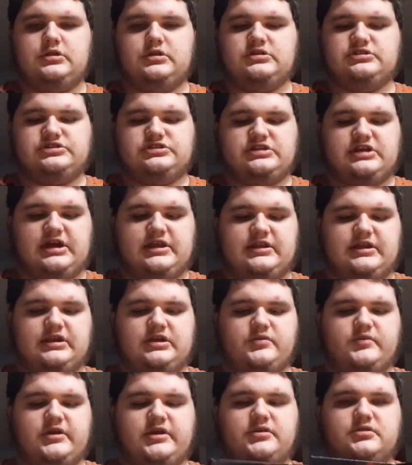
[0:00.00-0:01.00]
it's not like
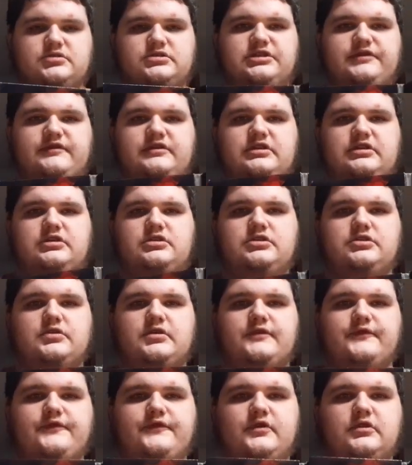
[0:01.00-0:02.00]
a regular DVD. You
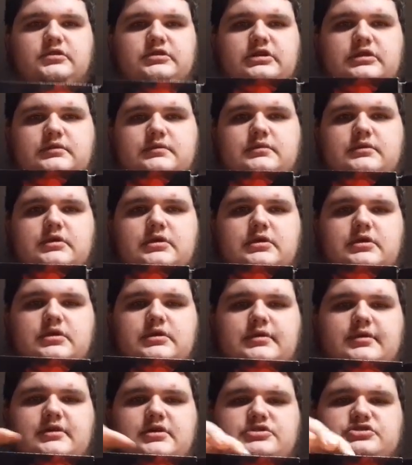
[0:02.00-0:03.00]
unfold it,
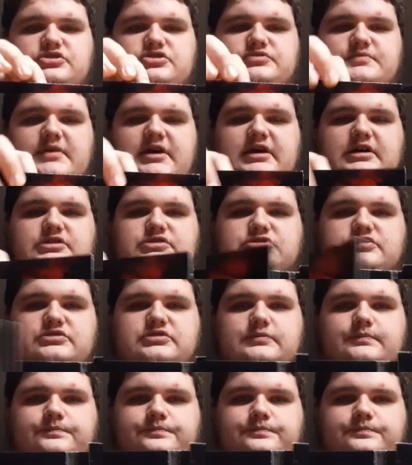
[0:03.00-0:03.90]
there's his mask,